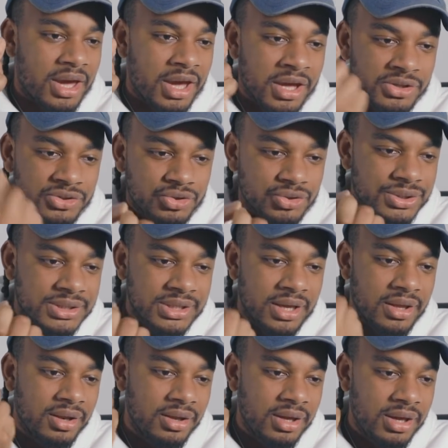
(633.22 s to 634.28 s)

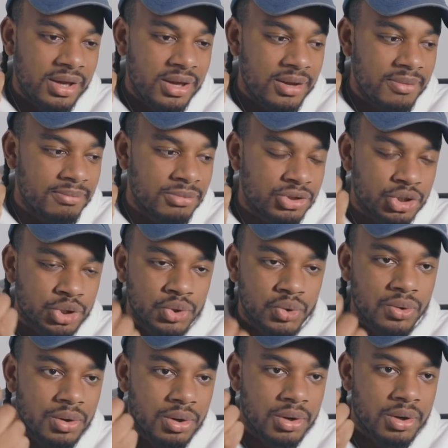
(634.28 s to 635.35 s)
interestingly
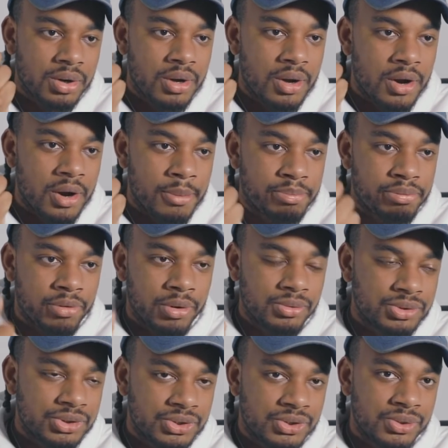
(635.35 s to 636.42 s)
mature
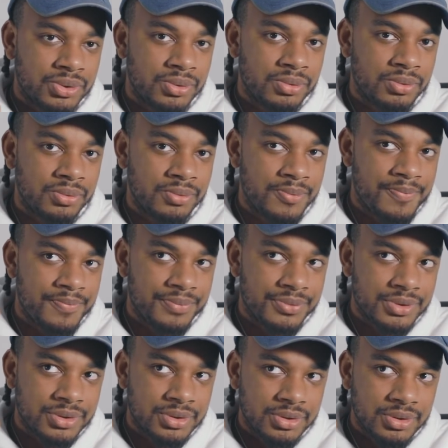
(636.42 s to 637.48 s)
approach to
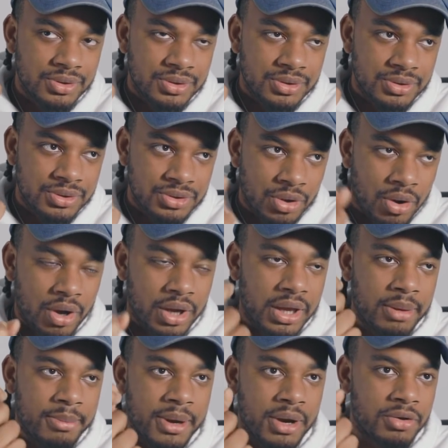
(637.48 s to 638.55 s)

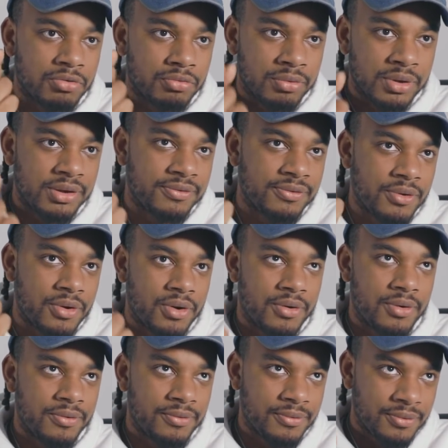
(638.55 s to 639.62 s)
talking about grief
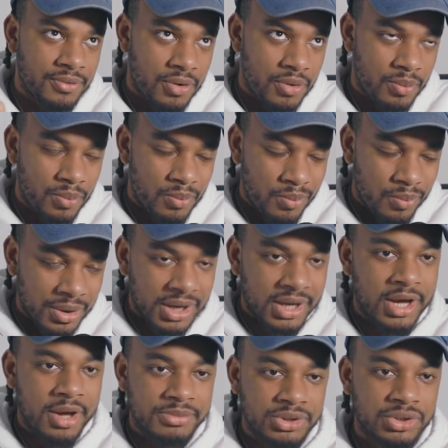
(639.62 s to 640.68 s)
when
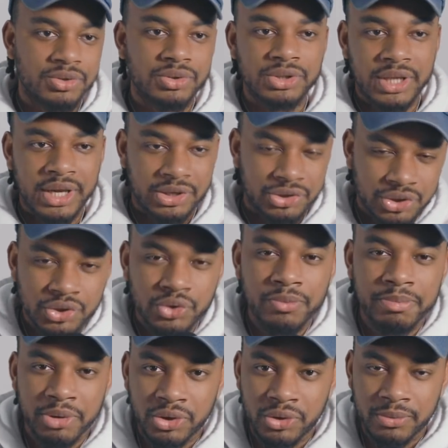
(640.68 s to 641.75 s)
it comes to like a
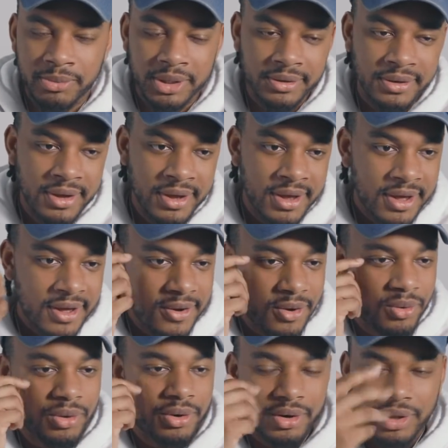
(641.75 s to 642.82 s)
superhuman,
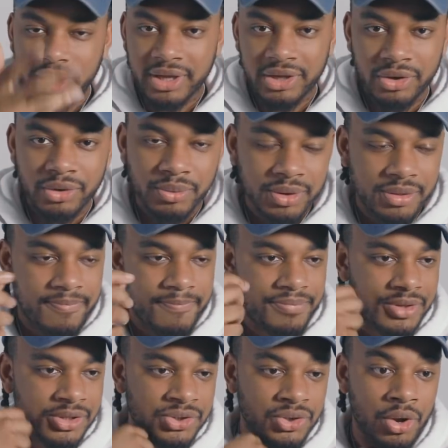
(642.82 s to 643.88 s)
or like, you know, with
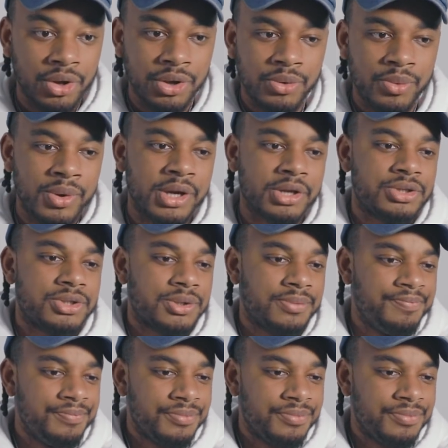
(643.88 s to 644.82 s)
Scarlet Witch.